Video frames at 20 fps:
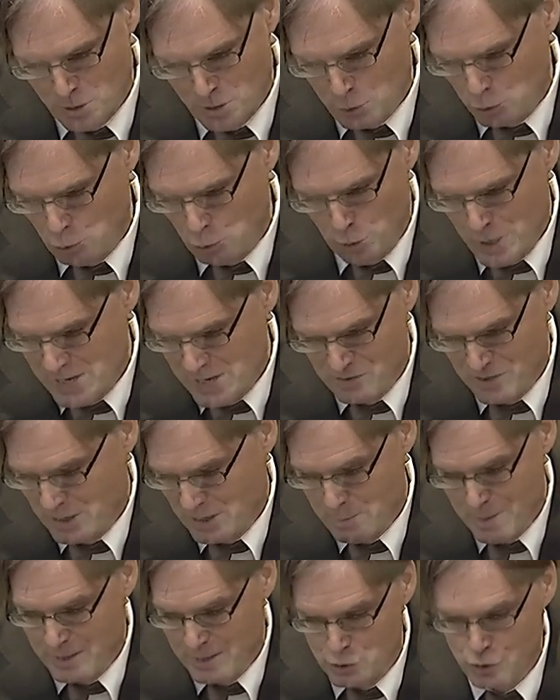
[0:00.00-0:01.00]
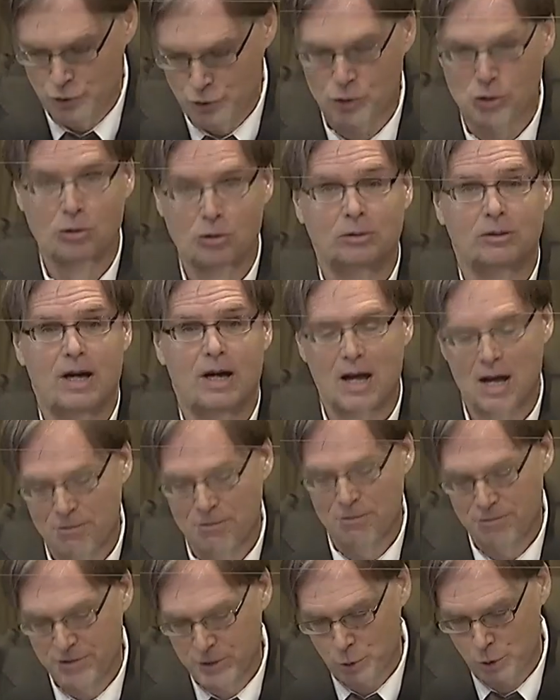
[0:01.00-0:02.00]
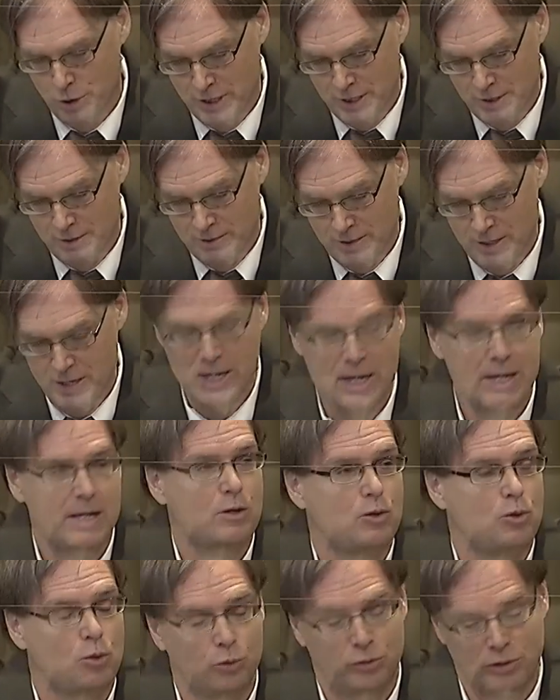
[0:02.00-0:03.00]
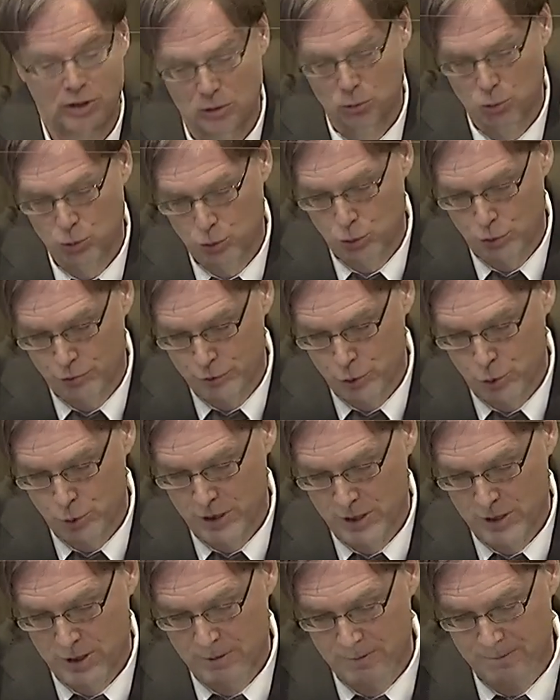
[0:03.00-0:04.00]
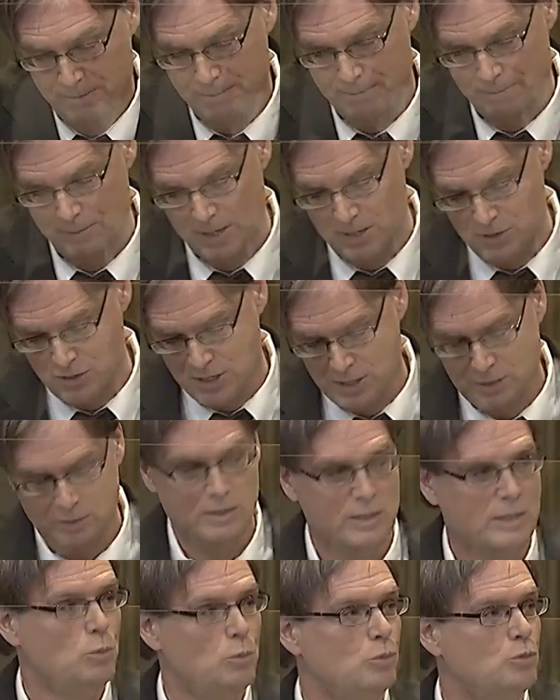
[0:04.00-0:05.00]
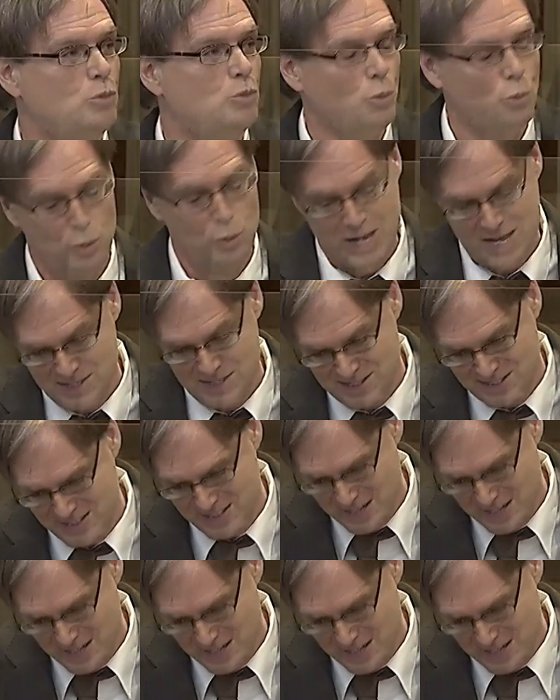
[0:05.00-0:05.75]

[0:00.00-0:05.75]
What? Well, that Azerbaijan has breached and continues to